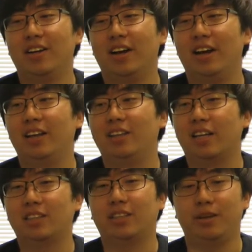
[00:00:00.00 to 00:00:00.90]
and
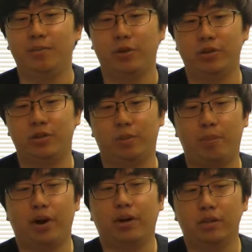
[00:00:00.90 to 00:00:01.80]
that's the most
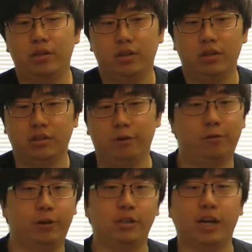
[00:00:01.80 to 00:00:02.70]
apparent
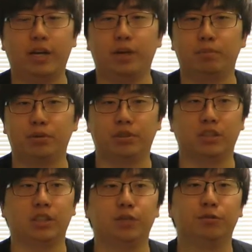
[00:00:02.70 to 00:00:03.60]
difference I can
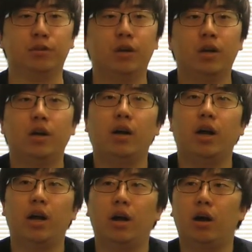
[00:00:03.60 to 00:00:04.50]
perceive.
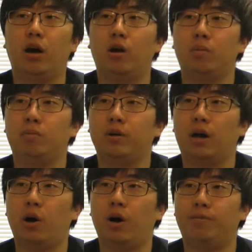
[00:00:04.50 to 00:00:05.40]
But
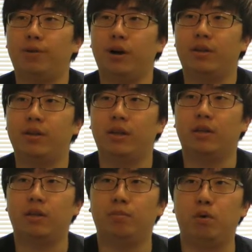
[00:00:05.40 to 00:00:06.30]
however, I
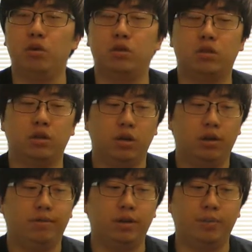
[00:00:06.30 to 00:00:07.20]
think the most
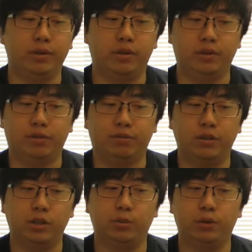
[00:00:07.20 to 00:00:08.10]
fundamental
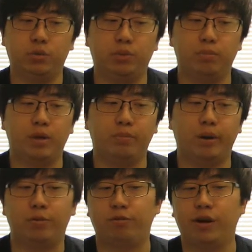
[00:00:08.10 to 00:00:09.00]
difference between me and
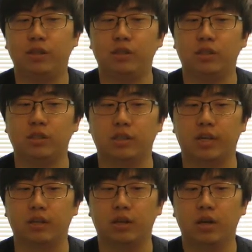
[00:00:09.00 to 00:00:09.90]
my friends is
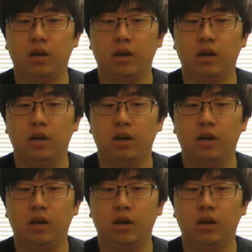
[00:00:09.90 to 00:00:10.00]
that